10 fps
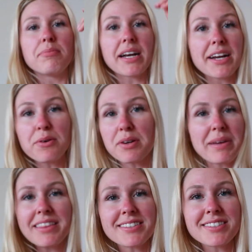But I don't want to
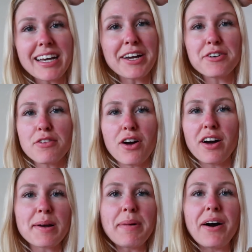make this entire
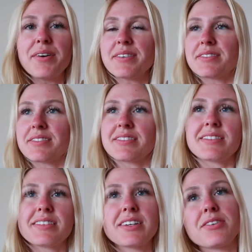vlog about
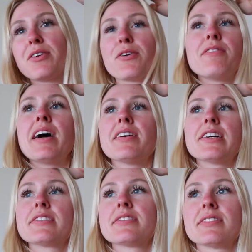the
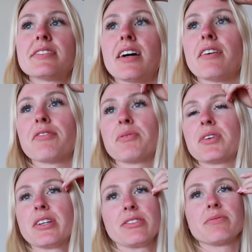coronavirus and stuff. We
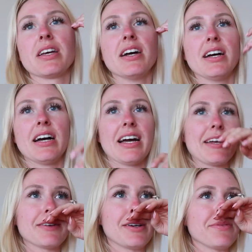want to I
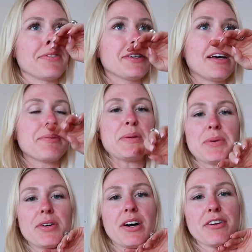don't know. For a lot of
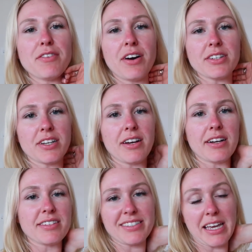people, our vlogs are
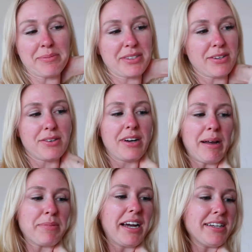an escape, so
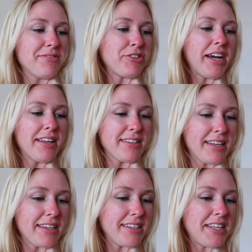I'm kind of trying to
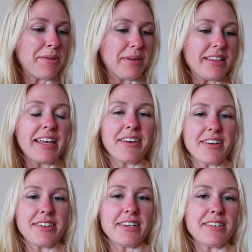like keep it
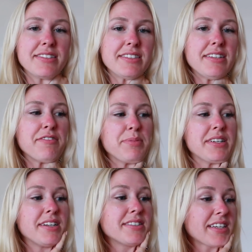lighthearted and stuff, but
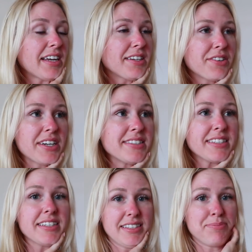it's kind of
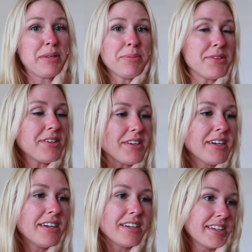crazy. With people,
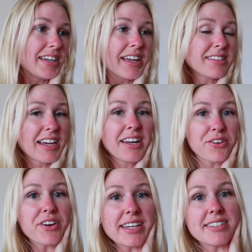it's kind
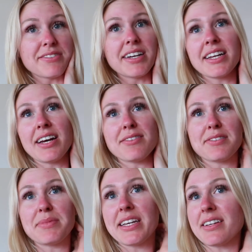of crazy right now
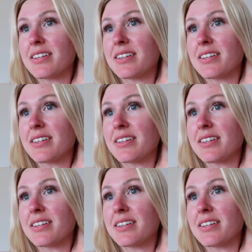to me.